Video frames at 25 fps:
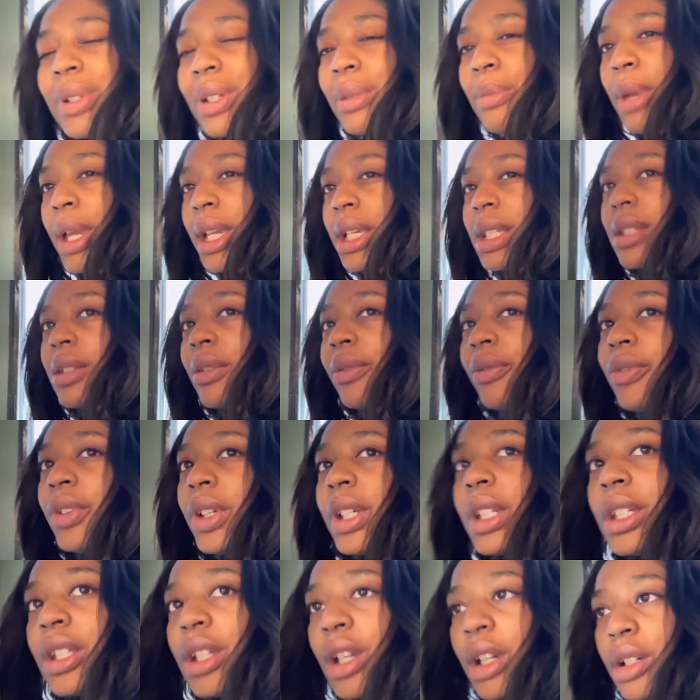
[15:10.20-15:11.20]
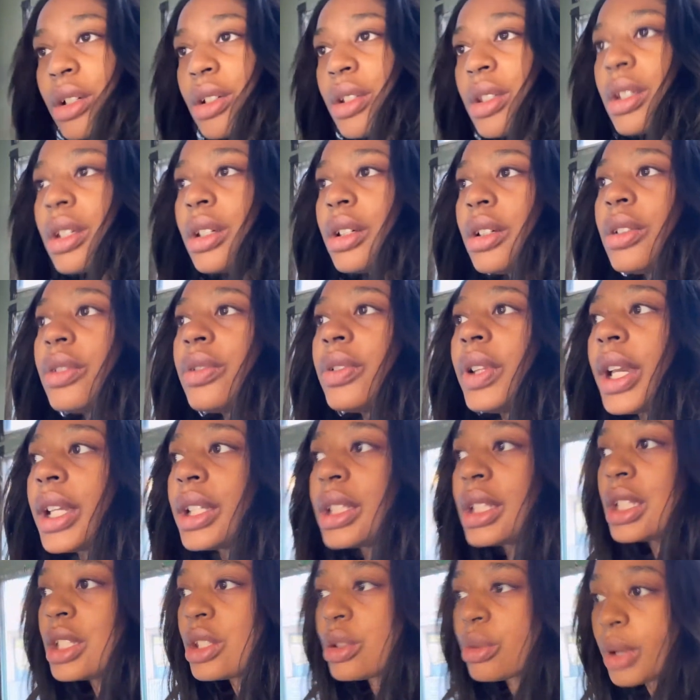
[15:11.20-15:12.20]
to make some videos of
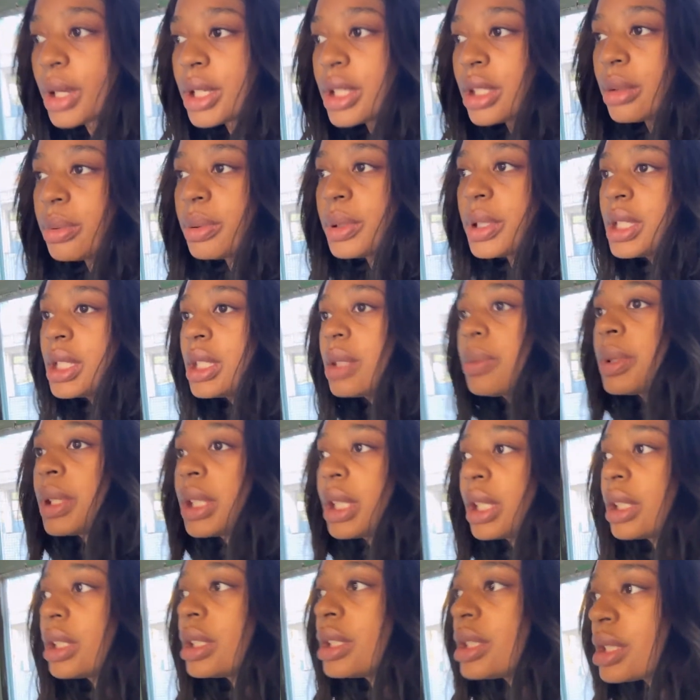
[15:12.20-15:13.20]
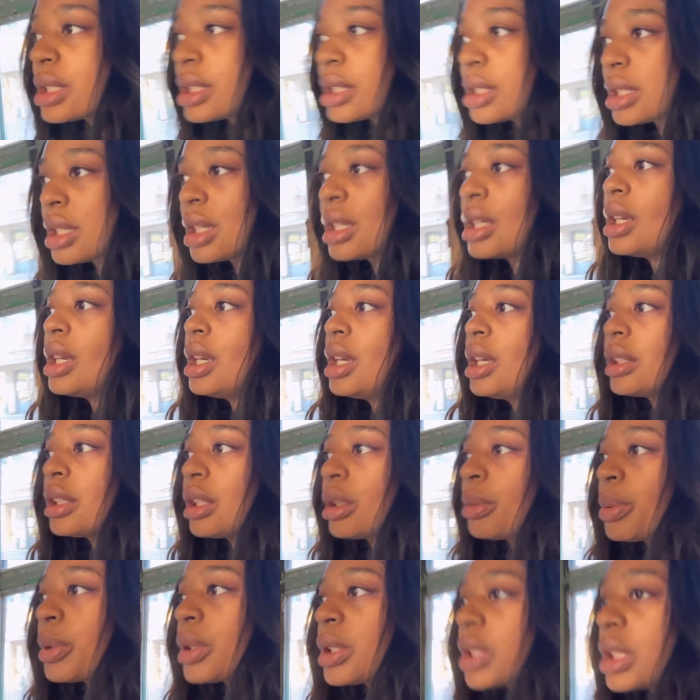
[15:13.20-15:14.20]
like these recipes because
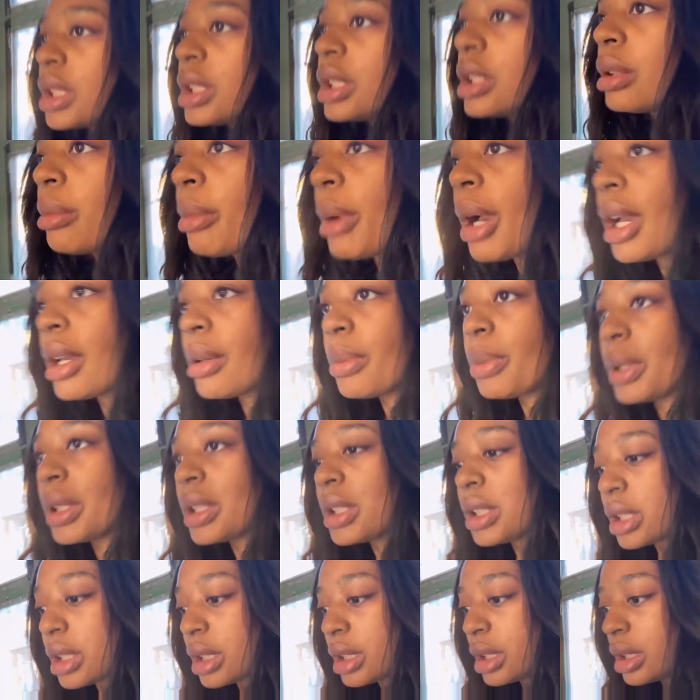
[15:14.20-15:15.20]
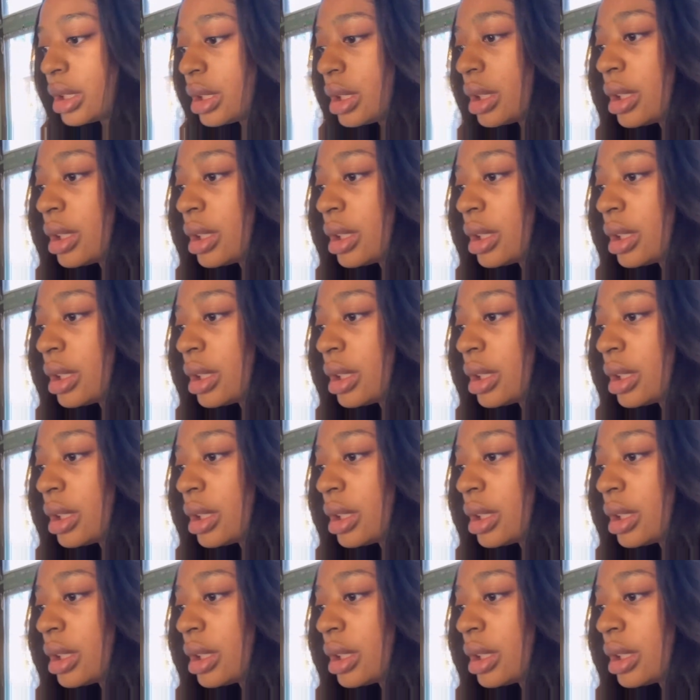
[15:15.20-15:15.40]
they're pretty good in my opinion.